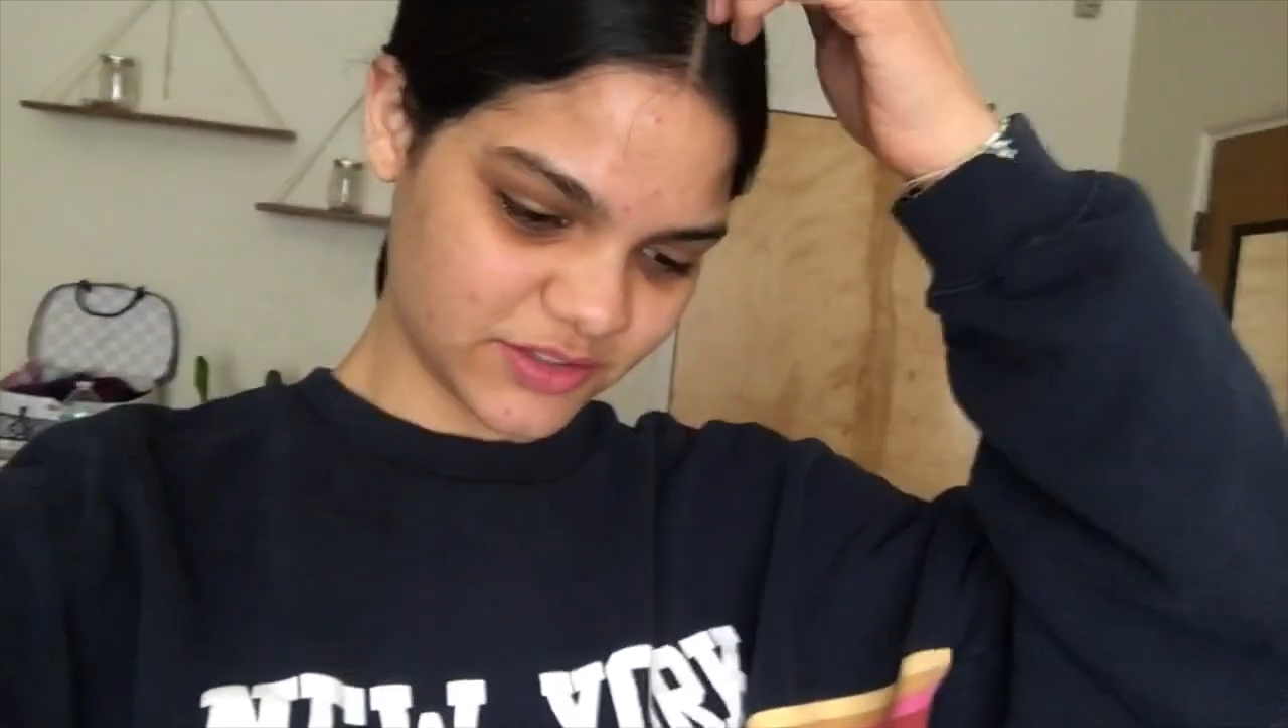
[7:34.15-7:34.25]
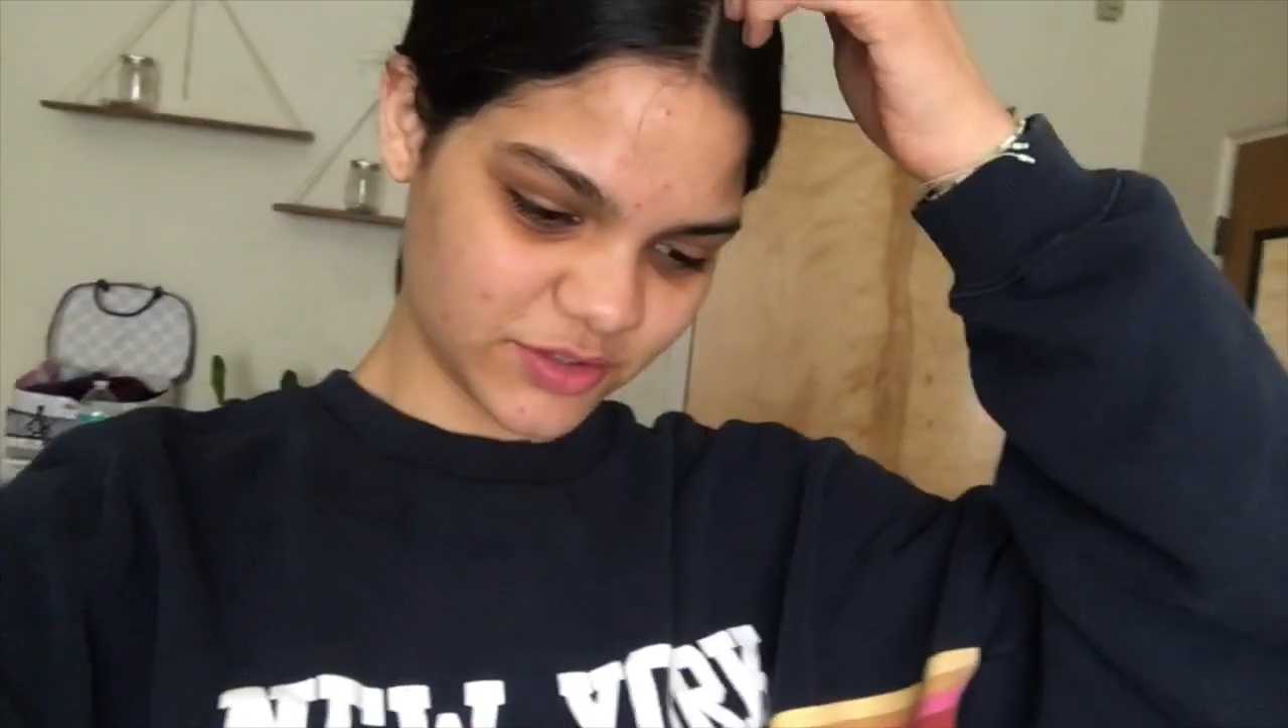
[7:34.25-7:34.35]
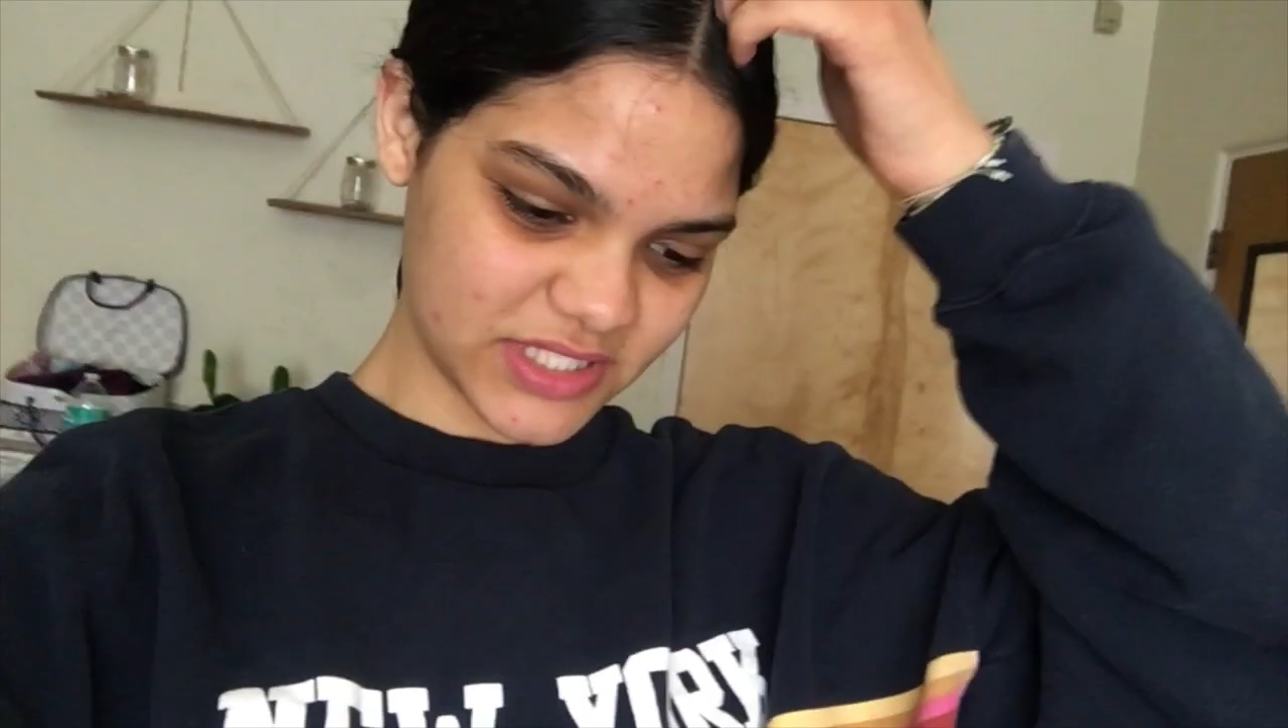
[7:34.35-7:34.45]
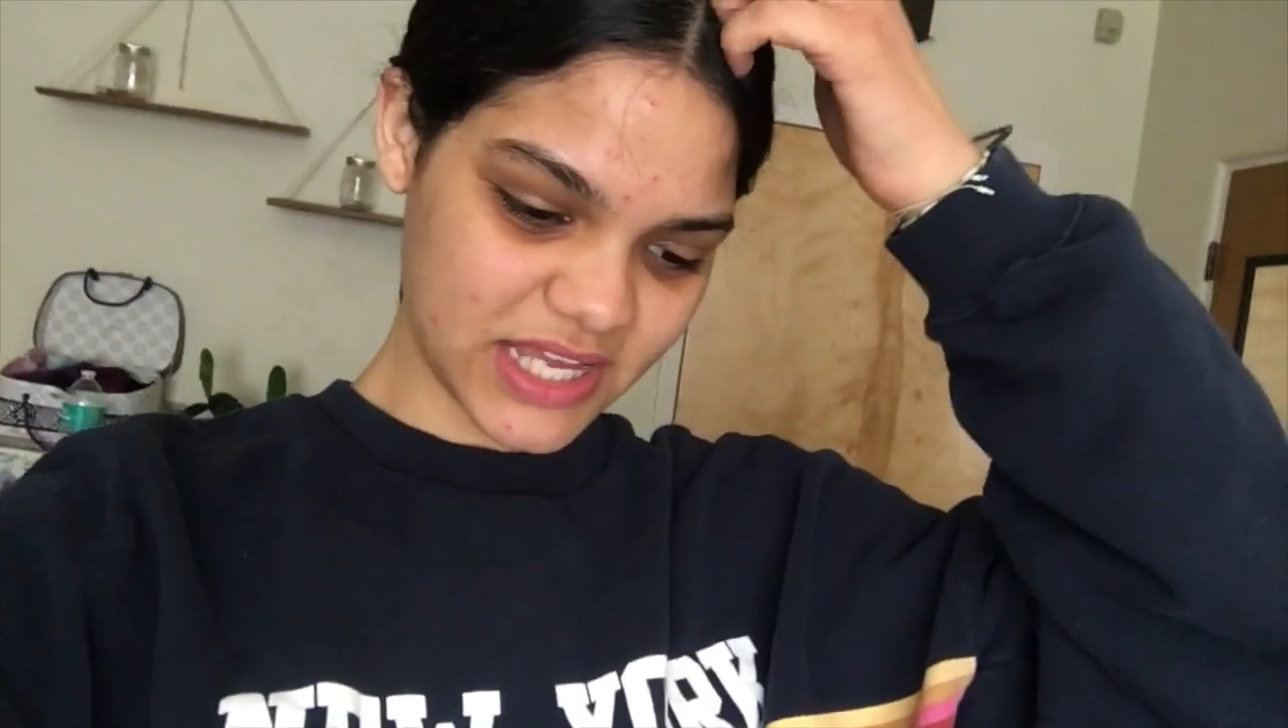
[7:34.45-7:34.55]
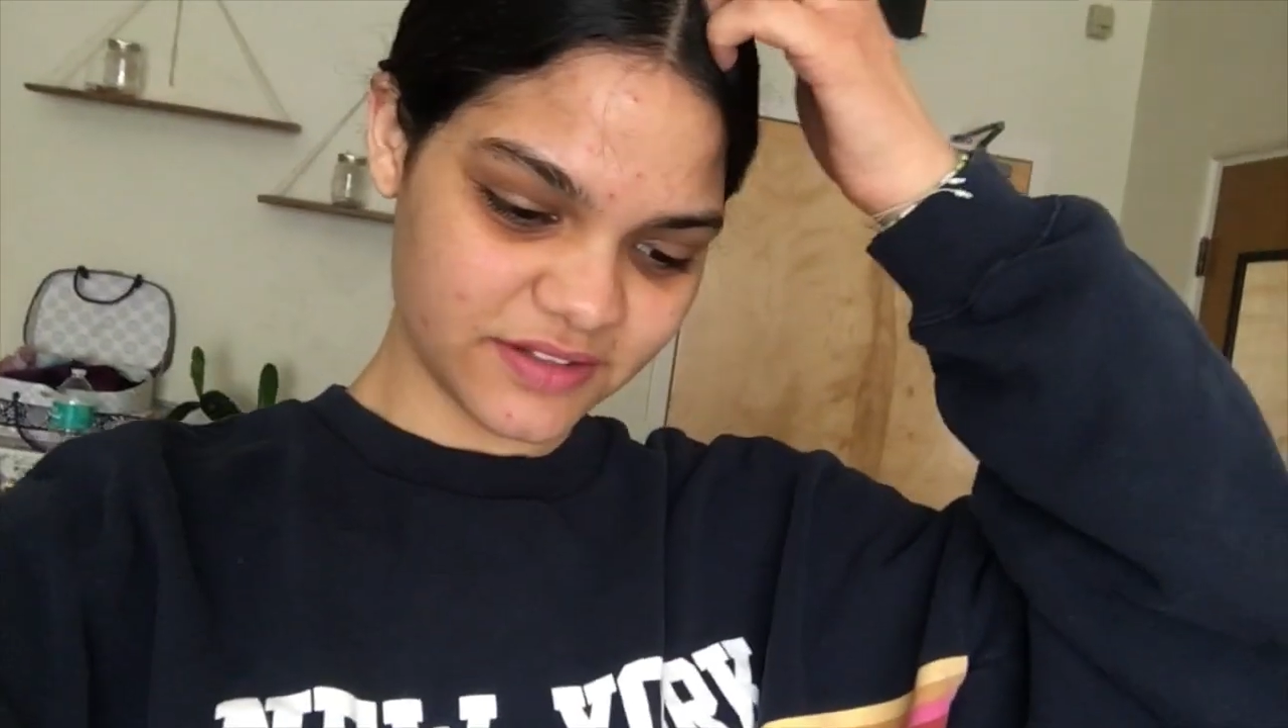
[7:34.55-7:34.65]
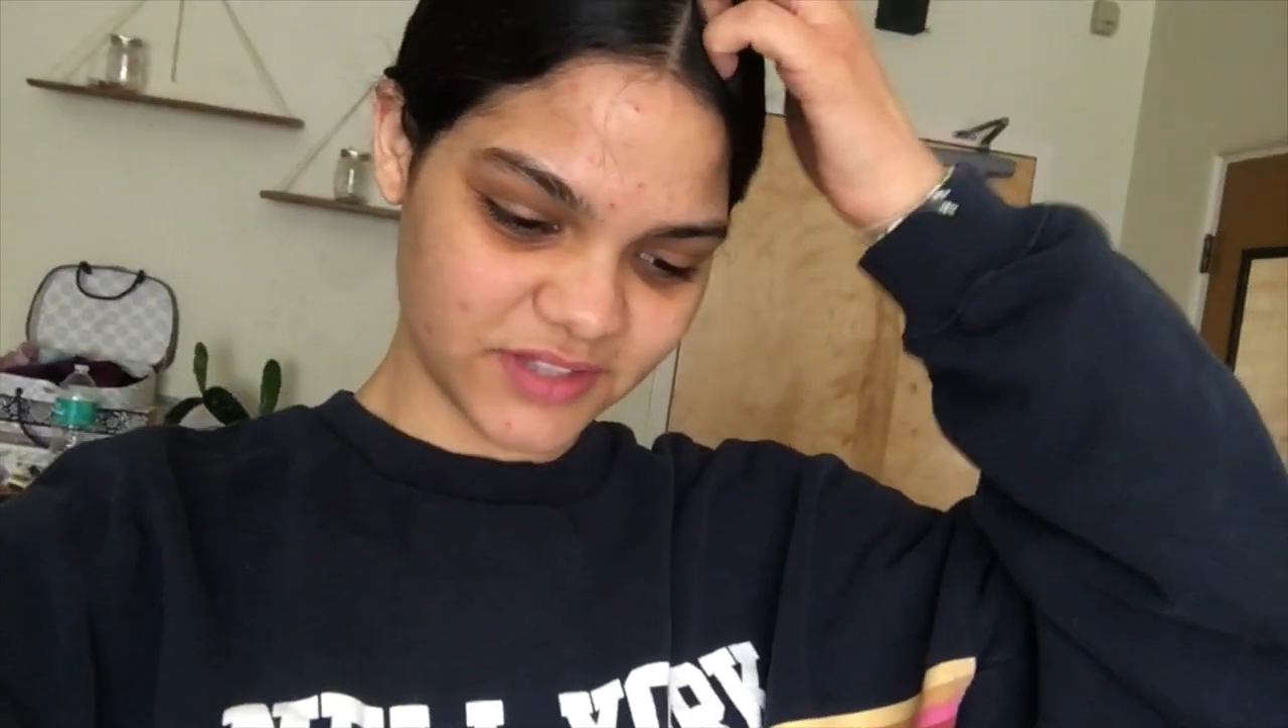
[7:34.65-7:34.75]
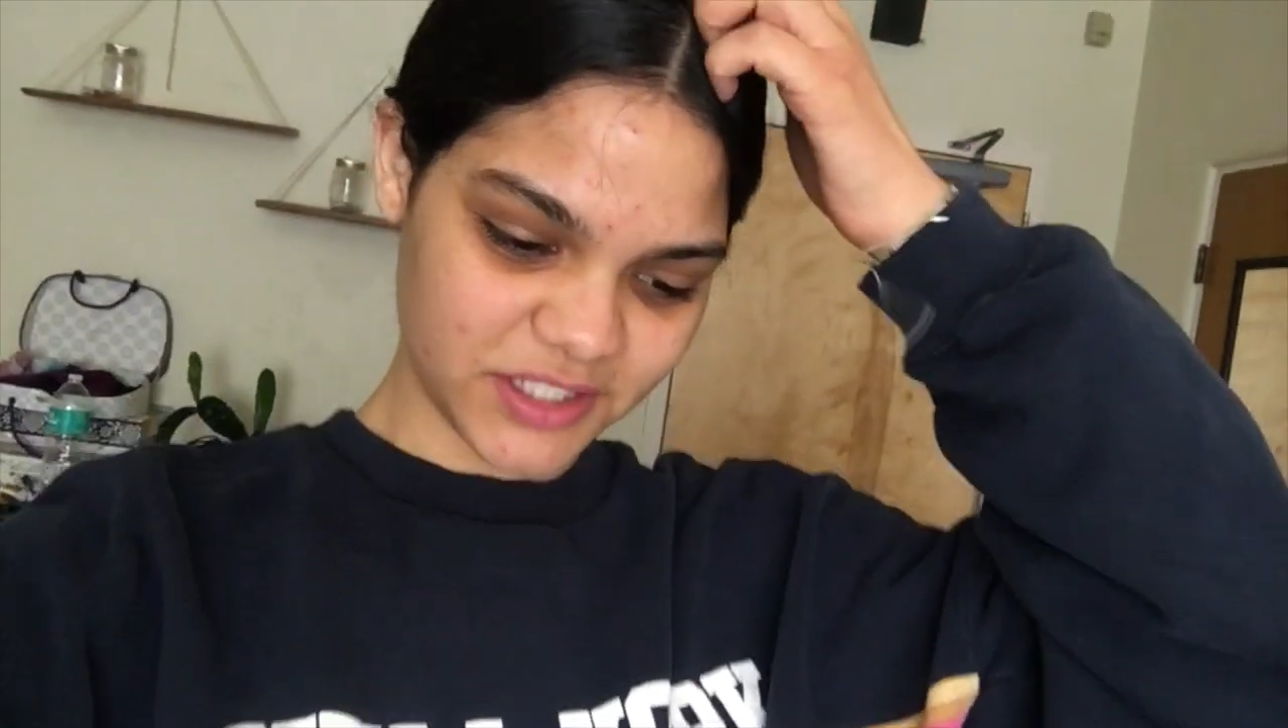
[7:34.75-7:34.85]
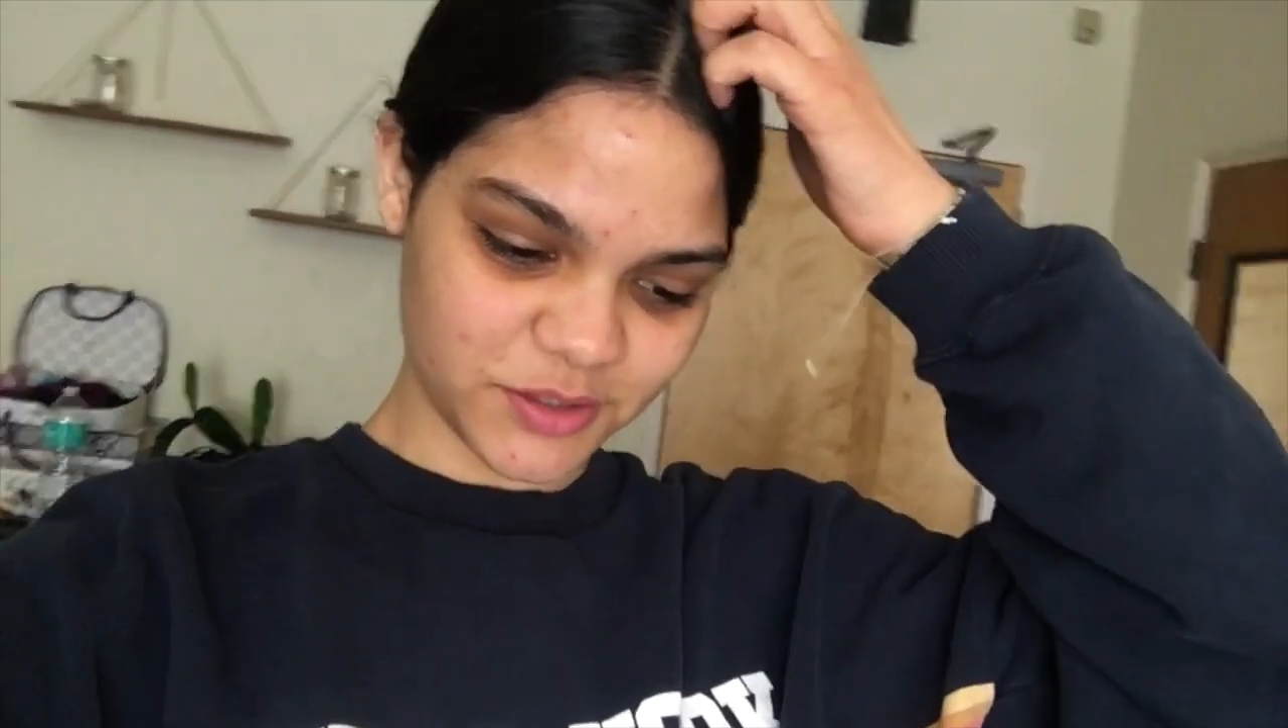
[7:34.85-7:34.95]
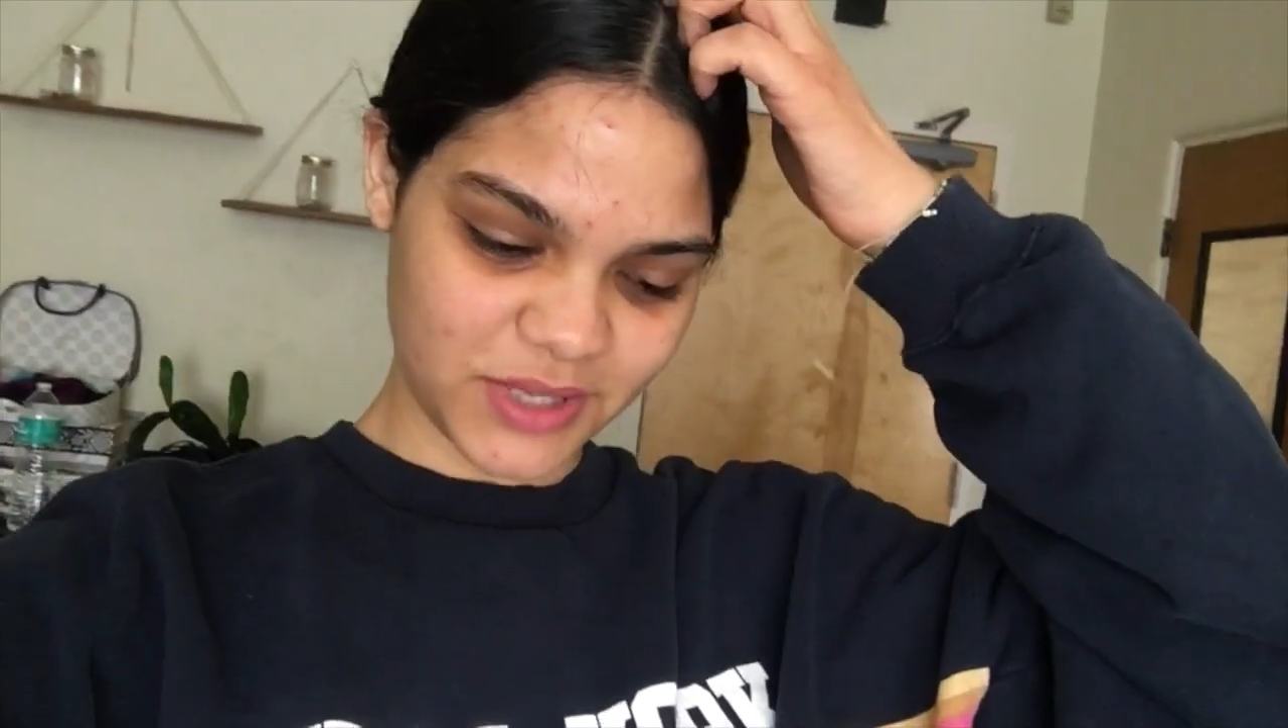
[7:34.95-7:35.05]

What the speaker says: towards the end of the year,